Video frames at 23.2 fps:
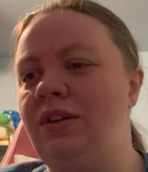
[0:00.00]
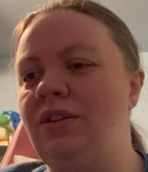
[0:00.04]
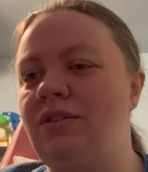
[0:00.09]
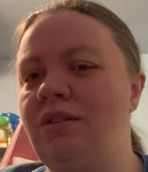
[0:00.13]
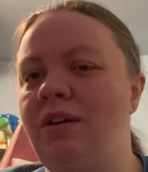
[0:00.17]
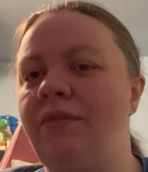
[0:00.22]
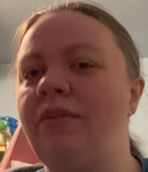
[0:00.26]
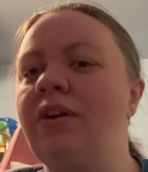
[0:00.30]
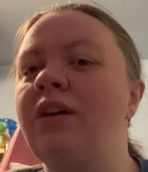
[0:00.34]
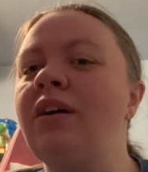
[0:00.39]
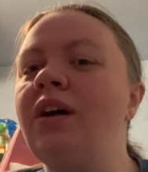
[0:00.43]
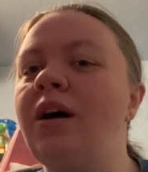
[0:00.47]
I do
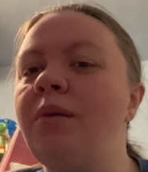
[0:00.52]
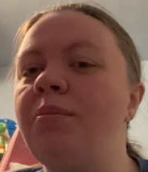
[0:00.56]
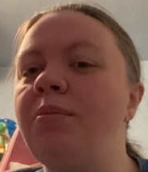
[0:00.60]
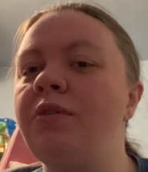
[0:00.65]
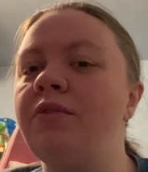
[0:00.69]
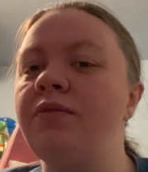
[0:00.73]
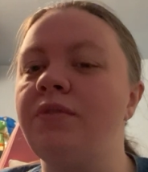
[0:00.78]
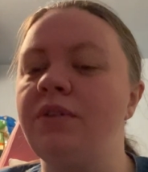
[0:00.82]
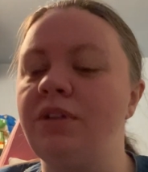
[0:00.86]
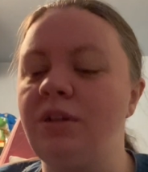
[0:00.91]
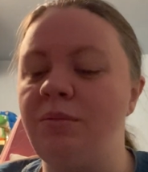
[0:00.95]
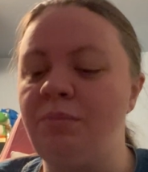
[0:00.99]
have a couple
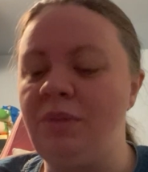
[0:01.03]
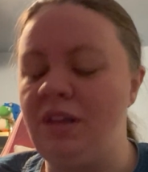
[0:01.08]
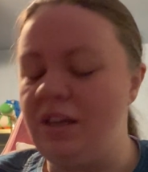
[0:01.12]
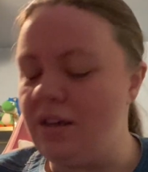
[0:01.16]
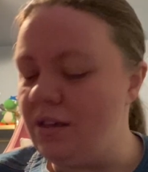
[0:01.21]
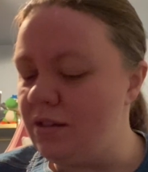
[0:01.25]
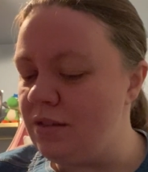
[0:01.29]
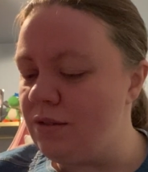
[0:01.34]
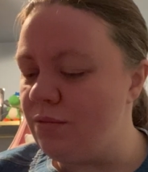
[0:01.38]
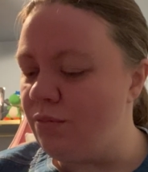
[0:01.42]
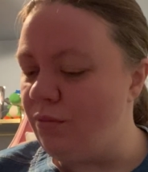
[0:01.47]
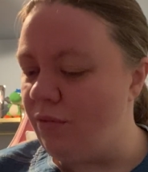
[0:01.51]
for the
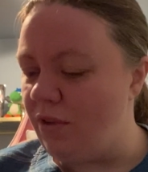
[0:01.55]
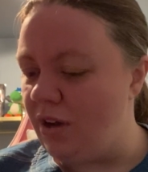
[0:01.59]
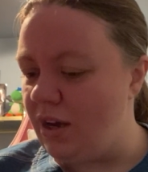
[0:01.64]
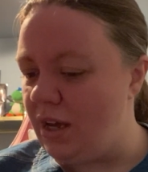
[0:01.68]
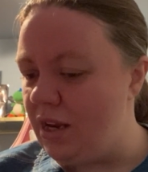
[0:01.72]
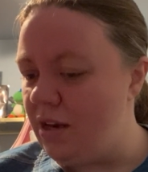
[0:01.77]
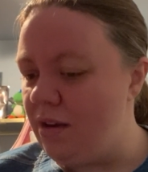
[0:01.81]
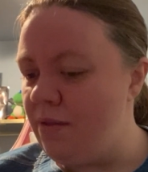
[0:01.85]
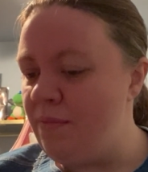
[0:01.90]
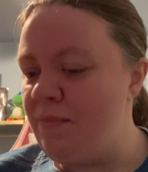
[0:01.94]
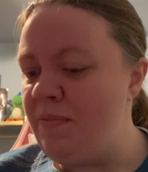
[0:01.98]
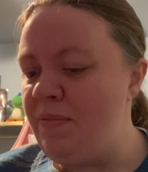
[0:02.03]

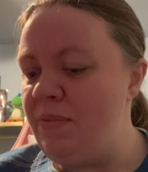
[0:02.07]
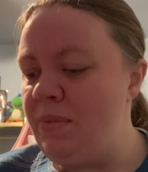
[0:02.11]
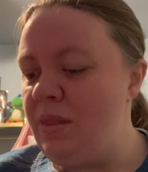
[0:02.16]
PS1.